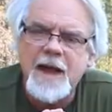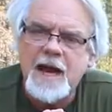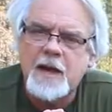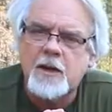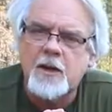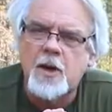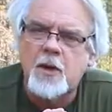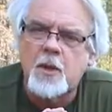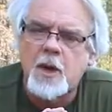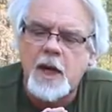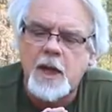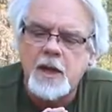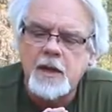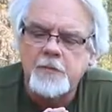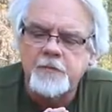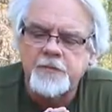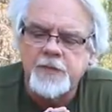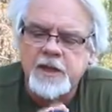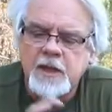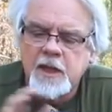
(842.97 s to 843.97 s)
macro on it,
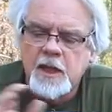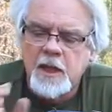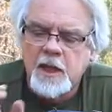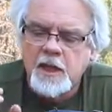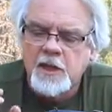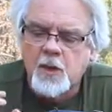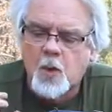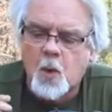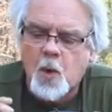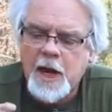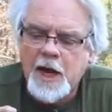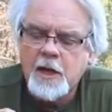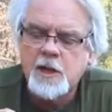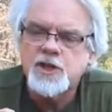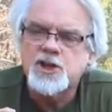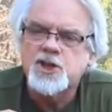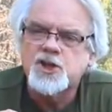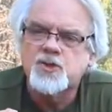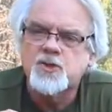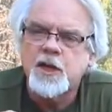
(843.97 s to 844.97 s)
the
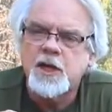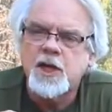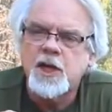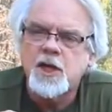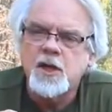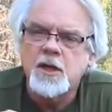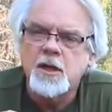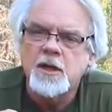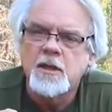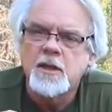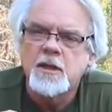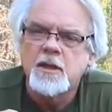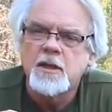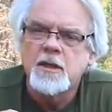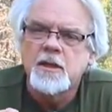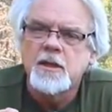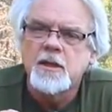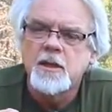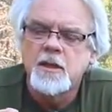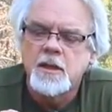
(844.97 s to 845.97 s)
wireless trigger
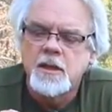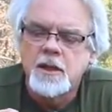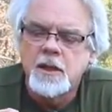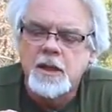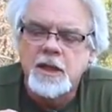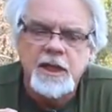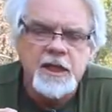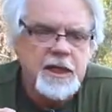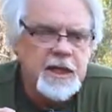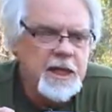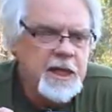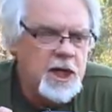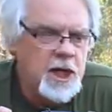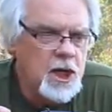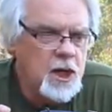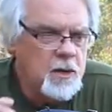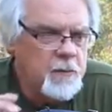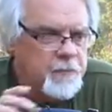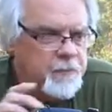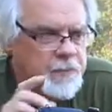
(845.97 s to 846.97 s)
in
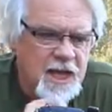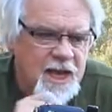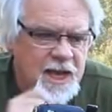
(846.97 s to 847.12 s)
here.